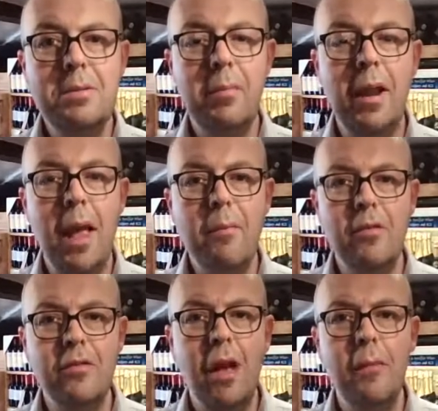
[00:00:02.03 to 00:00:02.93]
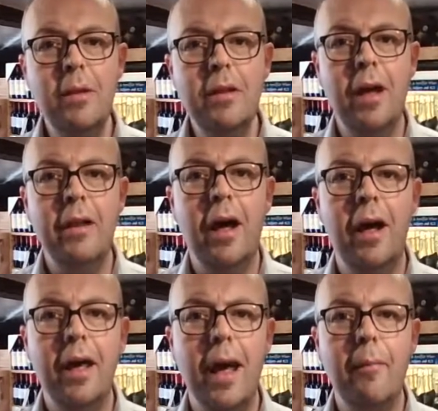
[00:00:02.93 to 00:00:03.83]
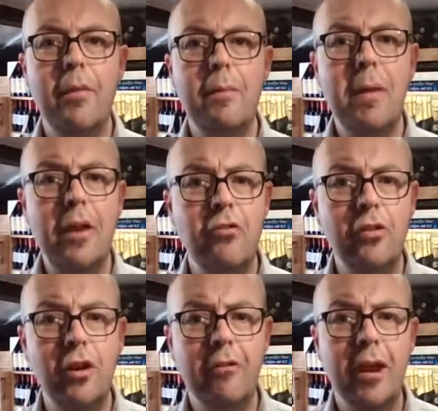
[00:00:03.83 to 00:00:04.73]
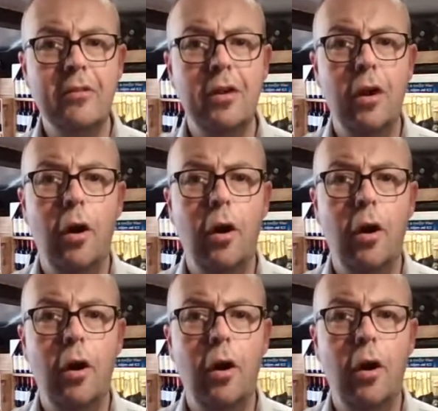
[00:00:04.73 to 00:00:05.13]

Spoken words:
My name is Simon, and I am the Managing Director